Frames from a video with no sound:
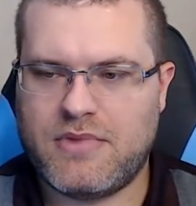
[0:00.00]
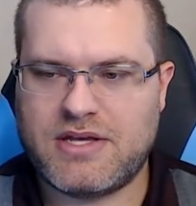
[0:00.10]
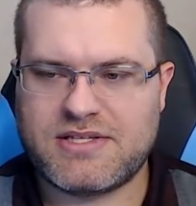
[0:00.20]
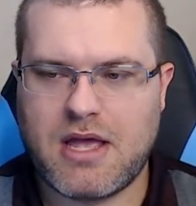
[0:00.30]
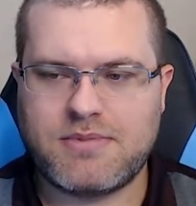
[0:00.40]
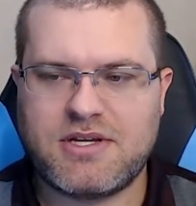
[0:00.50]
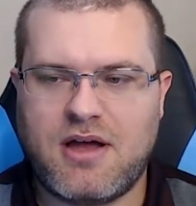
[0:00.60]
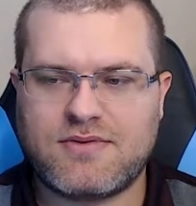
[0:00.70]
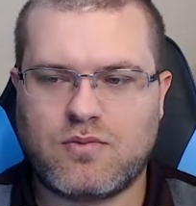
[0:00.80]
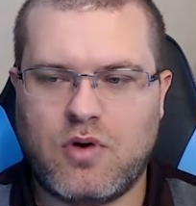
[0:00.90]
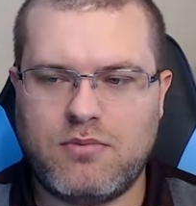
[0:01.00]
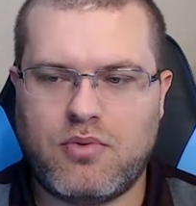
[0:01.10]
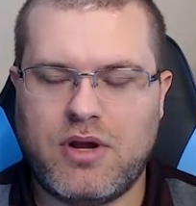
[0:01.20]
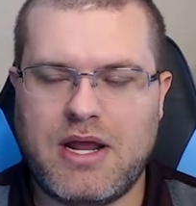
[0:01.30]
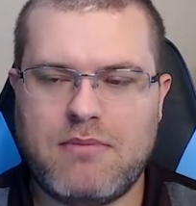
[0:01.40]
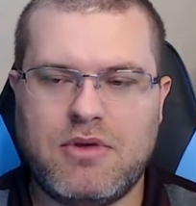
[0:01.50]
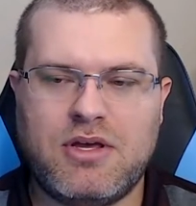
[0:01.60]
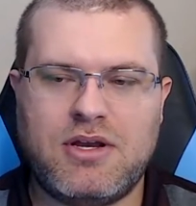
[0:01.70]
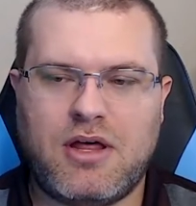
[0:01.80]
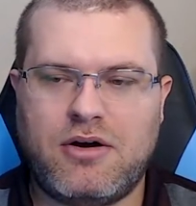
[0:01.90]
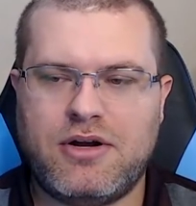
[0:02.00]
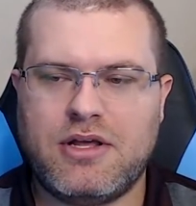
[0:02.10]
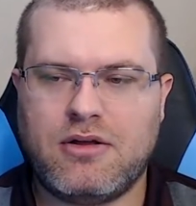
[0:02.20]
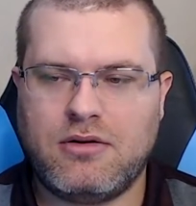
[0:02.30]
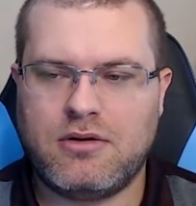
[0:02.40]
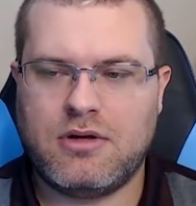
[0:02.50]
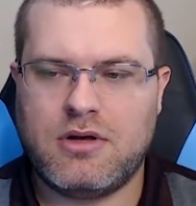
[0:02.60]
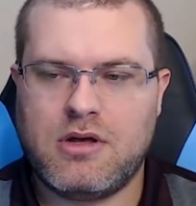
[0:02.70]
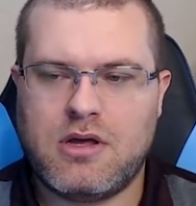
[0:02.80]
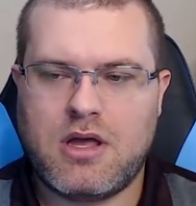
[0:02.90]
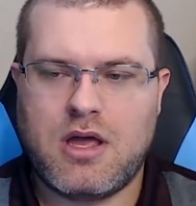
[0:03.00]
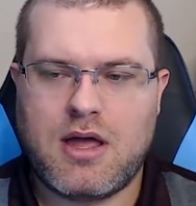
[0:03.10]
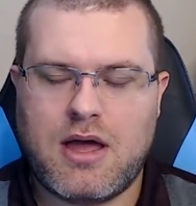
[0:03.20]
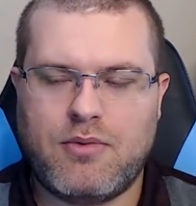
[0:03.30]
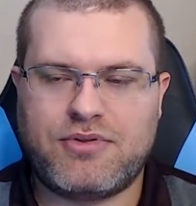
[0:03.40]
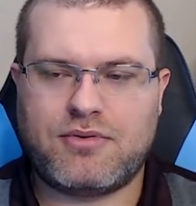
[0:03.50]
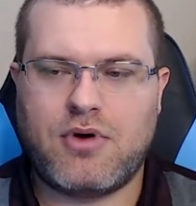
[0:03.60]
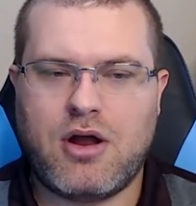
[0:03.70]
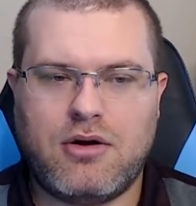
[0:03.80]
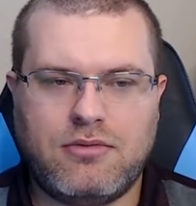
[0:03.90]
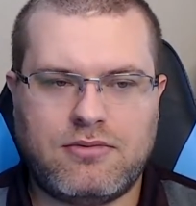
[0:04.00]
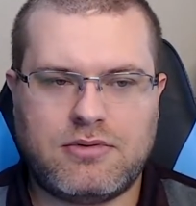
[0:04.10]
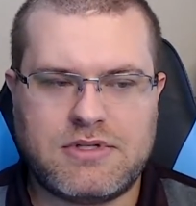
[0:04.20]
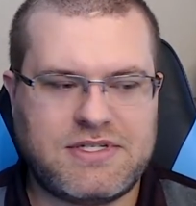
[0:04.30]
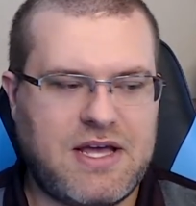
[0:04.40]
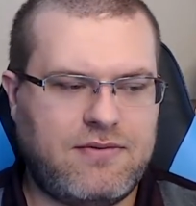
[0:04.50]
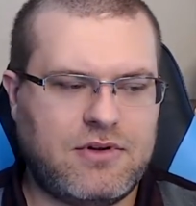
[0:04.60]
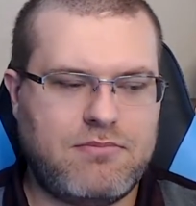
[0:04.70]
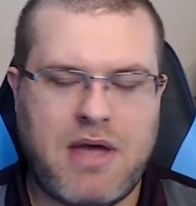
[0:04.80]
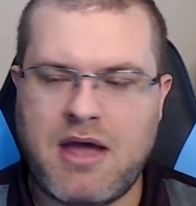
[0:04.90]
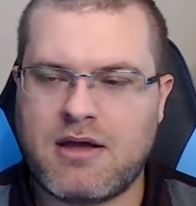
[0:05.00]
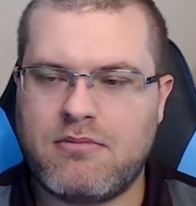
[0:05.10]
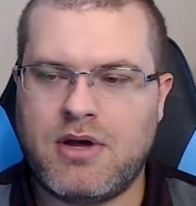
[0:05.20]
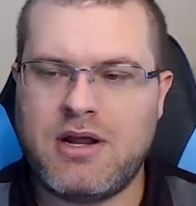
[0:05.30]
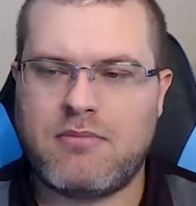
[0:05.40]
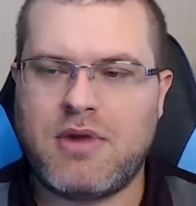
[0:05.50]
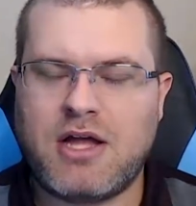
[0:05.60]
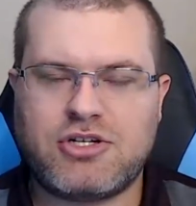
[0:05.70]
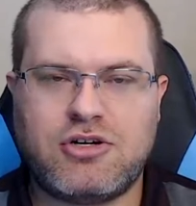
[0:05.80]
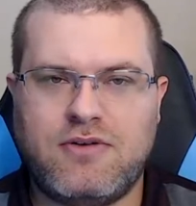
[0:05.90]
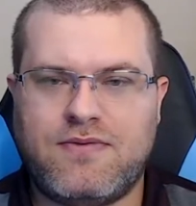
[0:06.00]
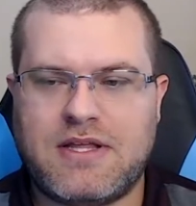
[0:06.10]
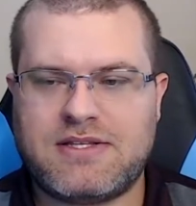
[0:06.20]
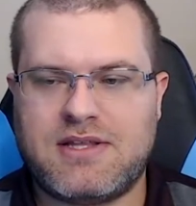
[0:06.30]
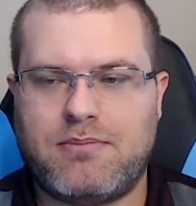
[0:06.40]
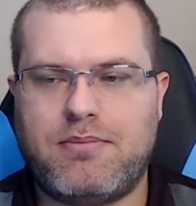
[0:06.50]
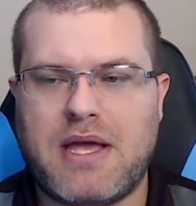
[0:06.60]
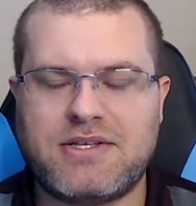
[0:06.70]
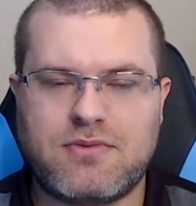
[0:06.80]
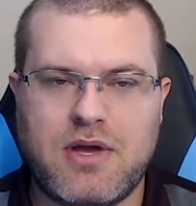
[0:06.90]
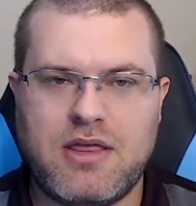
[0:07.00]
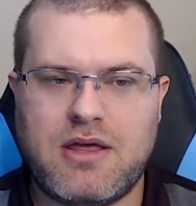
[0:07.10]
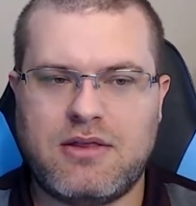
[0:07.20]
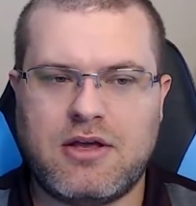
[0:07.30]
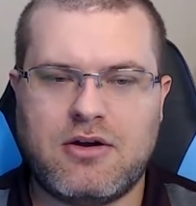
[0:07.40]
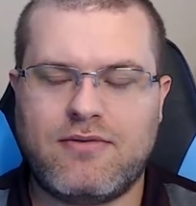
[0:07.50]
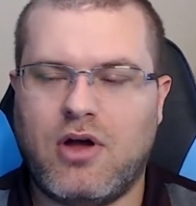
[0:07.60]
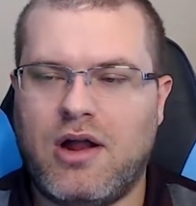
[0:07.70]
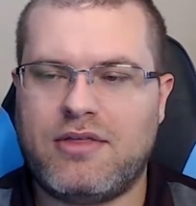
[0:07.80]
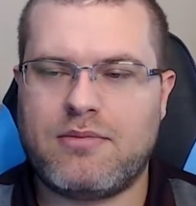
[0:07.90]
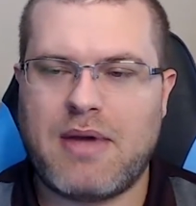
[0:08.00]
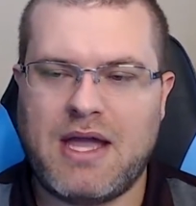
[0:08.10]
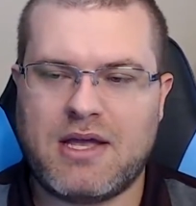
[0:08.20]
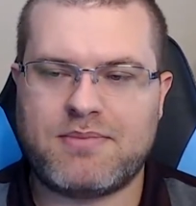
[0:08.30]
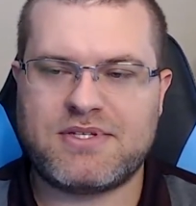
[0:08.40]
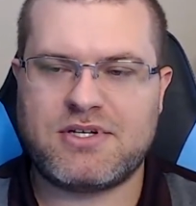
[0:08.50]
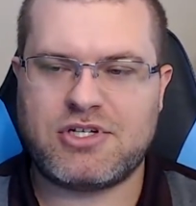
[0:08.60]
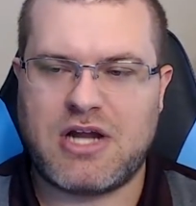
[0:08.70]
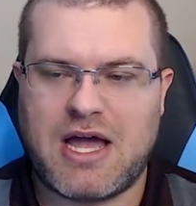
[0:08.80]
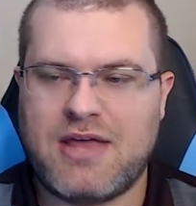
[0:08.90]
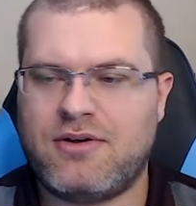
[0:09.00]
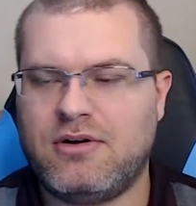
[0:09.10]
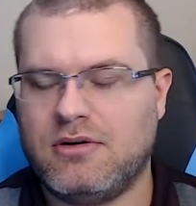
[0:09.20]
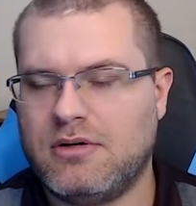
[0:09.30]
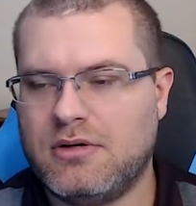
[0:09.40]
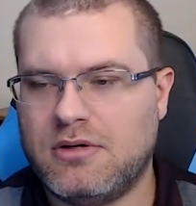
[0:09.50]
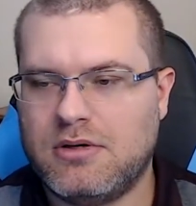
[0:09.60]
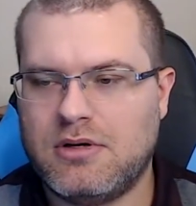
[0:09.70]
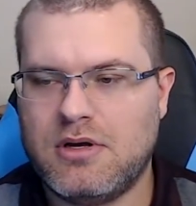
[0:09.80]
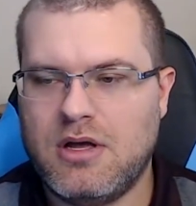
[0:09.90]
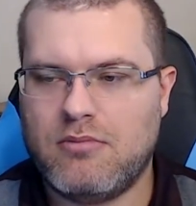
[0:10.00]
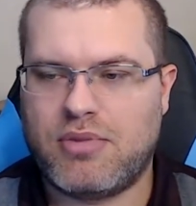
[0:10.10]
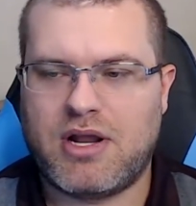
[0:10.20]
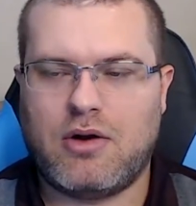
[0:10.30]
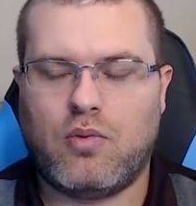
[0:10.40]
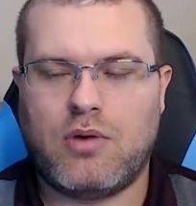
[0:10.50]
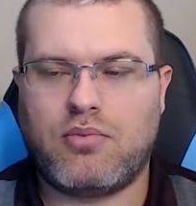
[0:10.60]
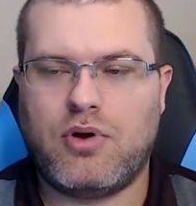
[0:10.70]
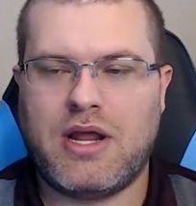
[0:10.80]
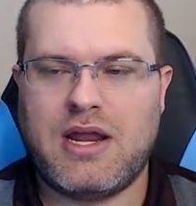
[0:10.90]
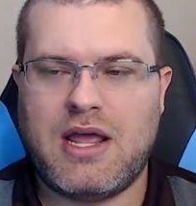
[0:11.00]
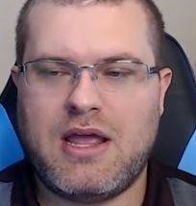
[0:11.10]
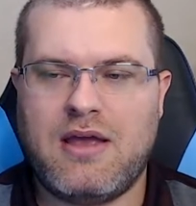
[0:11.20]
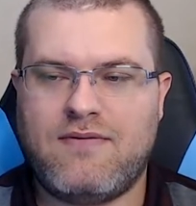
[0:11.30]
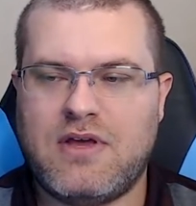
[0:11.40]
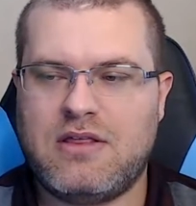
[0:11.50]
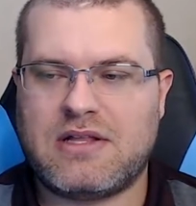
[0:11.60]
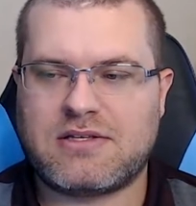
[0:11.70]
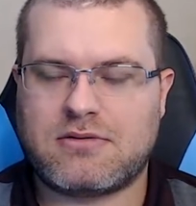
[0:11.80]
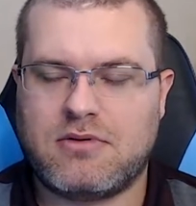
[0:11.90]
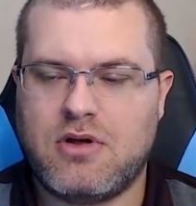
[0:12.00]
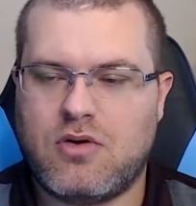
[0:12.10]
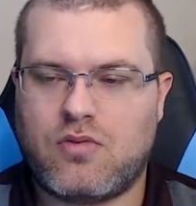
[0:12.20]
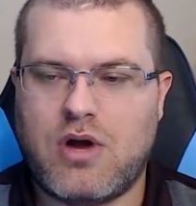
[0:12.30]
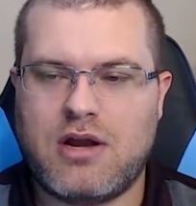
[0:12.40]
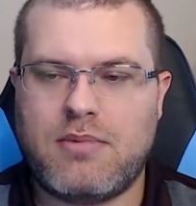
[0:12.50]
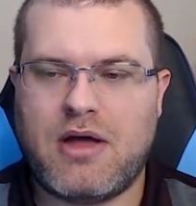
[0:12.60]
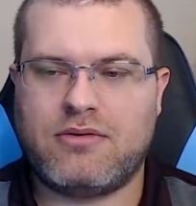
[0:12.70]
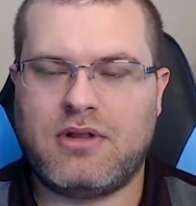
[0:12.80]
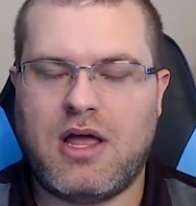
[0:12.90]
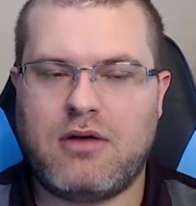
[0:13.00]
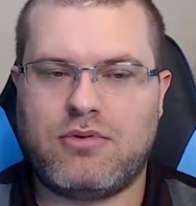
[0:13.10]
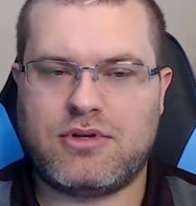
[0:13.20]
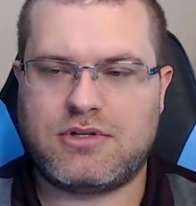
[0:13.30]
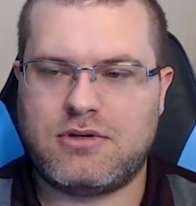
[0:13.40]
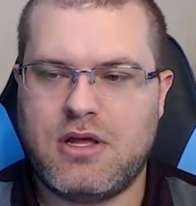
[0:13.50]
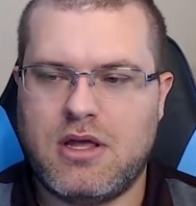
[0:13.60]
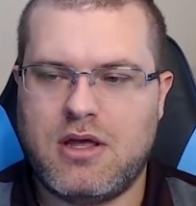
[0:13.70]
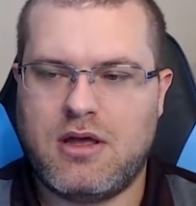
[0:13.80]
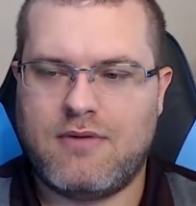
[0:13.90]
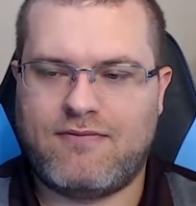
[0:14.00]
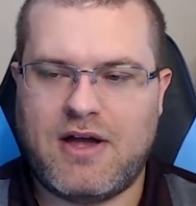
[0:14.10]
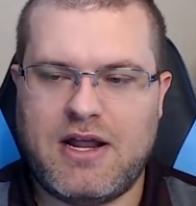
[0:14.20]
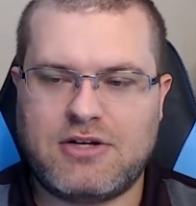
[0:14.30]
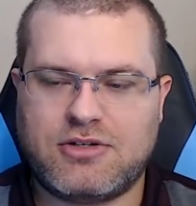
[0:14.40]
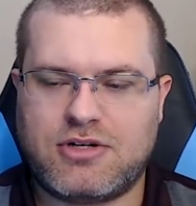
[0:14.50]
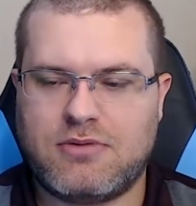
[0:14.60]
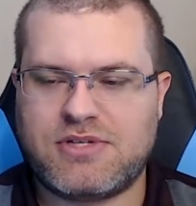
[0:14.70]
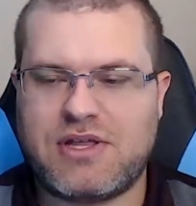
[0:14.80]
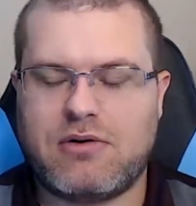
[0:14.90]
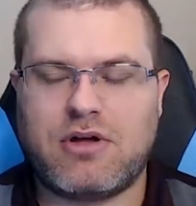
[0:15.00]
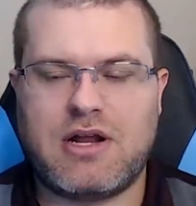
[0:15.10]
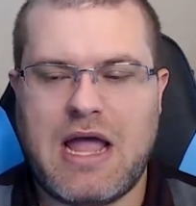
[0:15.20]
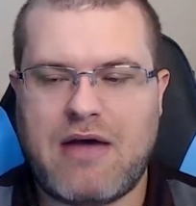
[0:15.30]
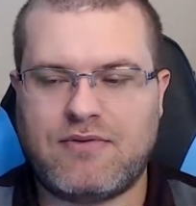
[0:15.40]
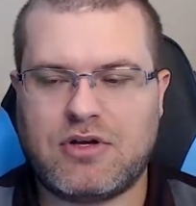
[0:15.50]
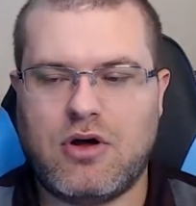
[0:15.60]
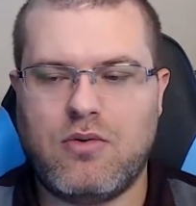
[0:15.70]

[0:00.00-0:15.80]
Samsonov's $1.8 million deal with Toronto is definitely backup money. I'm not sure if that's the best way that they could have gone at the backup position either, but at a 1.8 AAV, that's right about in line with the financial terms that they were going to have to go